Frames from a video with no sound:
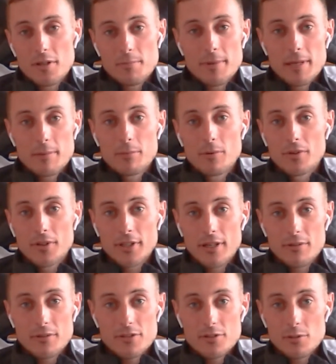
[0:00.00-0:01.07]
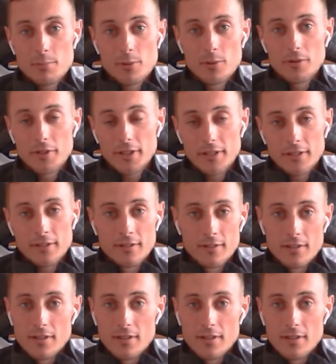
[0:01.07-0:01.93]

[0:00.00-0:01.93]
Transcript: to the people that are going to support you.